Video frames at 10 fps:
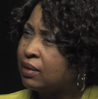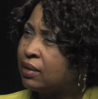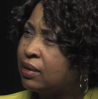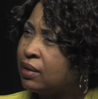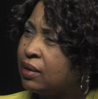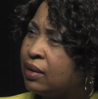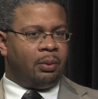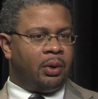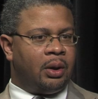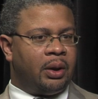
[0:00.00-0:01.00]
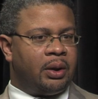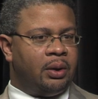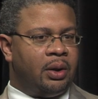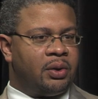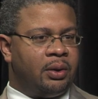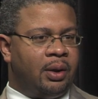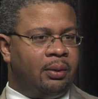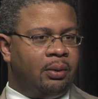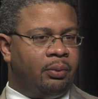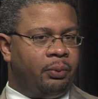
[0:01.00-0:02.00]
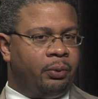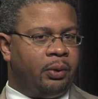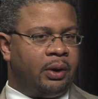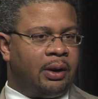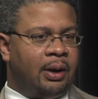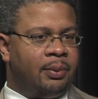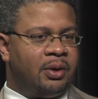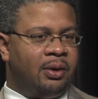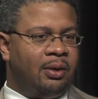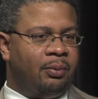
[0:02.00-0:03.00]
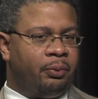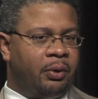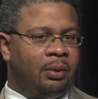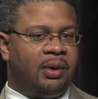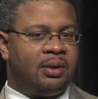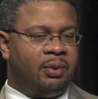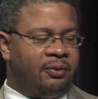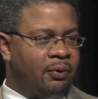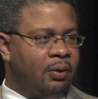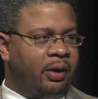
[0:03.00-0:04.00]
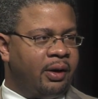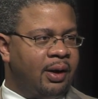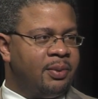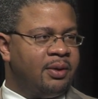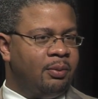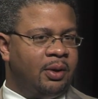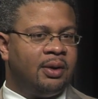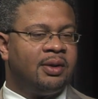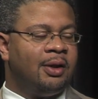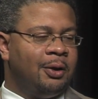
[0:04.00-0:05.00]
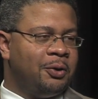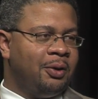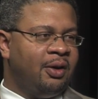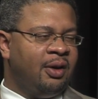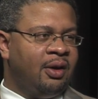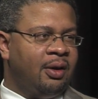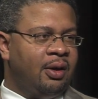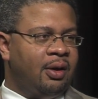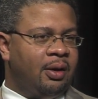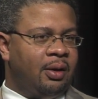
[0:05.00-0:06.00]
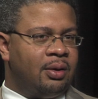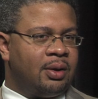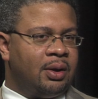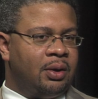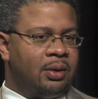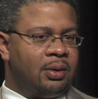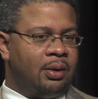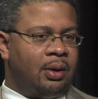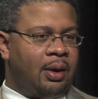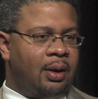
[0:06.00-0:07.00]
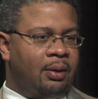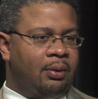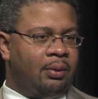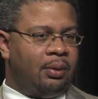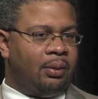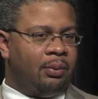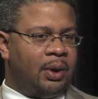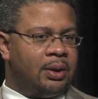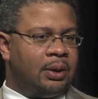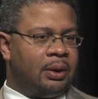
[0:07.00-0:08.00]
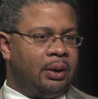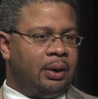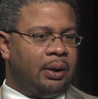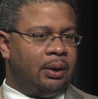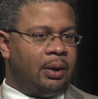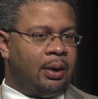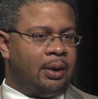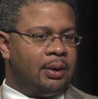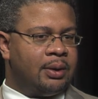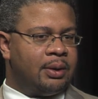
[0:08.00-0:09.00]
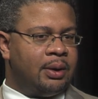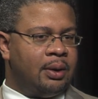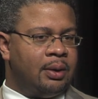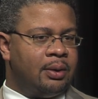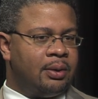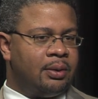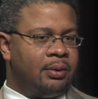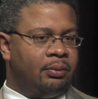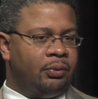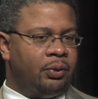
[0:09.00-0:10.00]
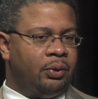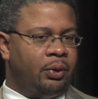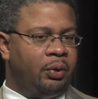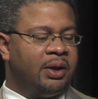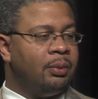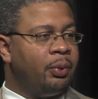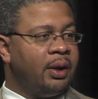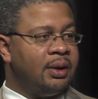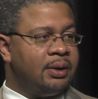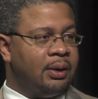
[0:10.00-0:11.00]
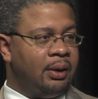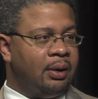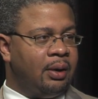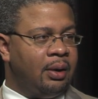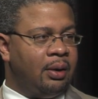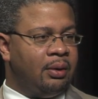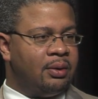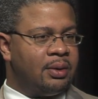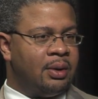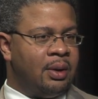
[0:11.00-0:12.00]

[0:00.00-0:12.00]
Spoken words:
That's primarily a condition that preeclampsia, pre means before, eclampsia means seizure. Okay. And it's a condition that basically is unique to pregnancy, and it's